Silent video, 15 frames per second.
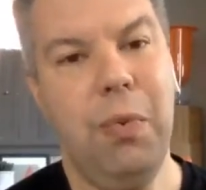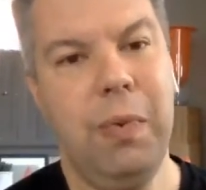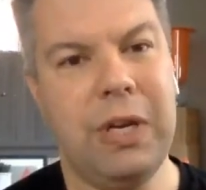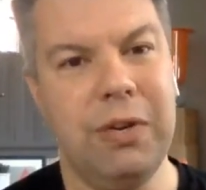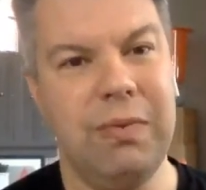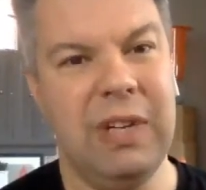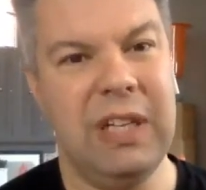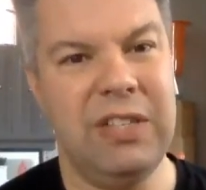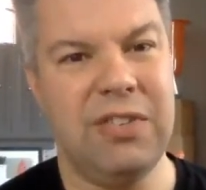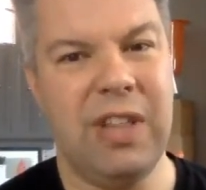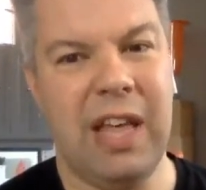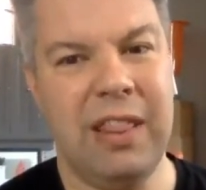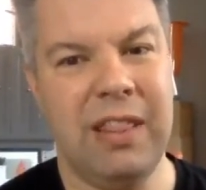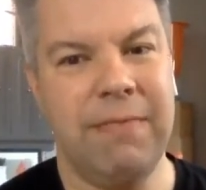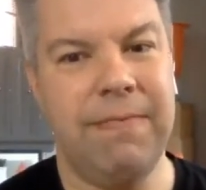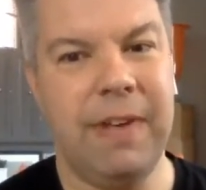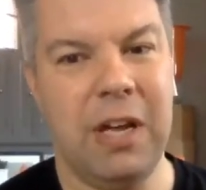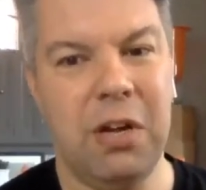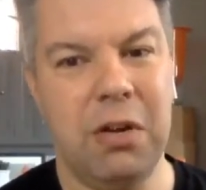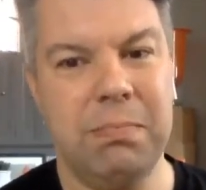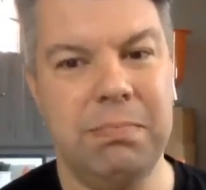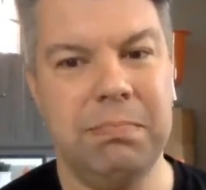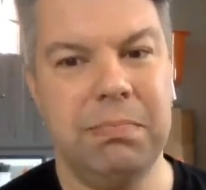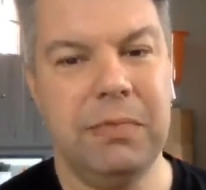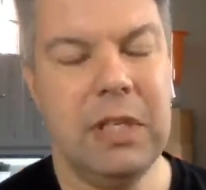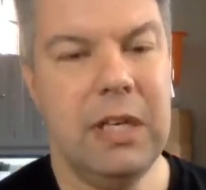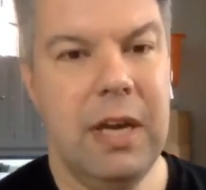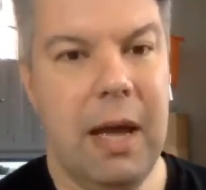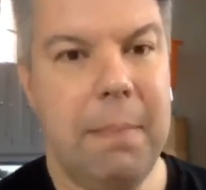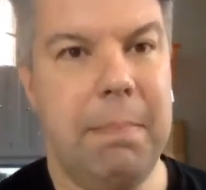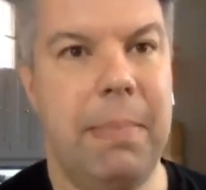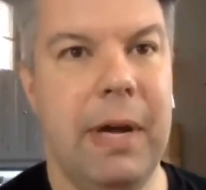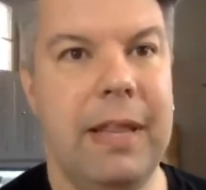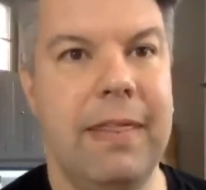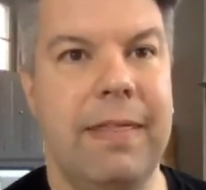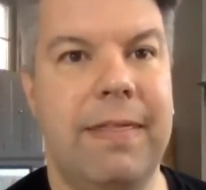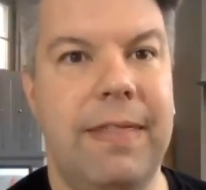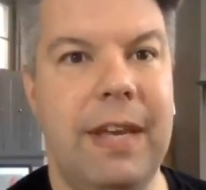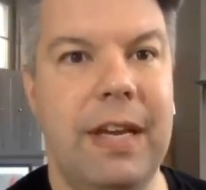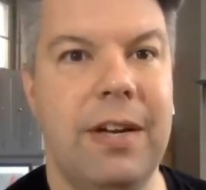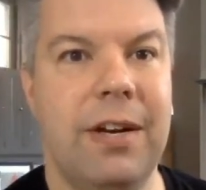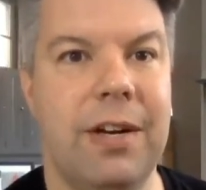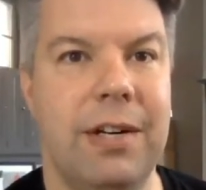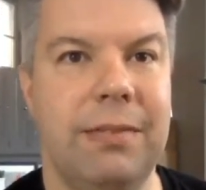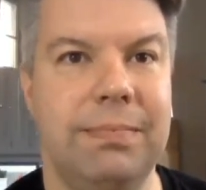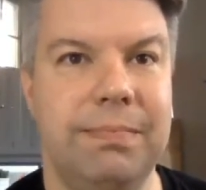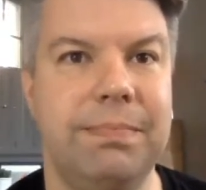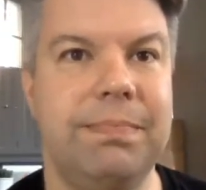We couldn't really do that in the film, but in theater,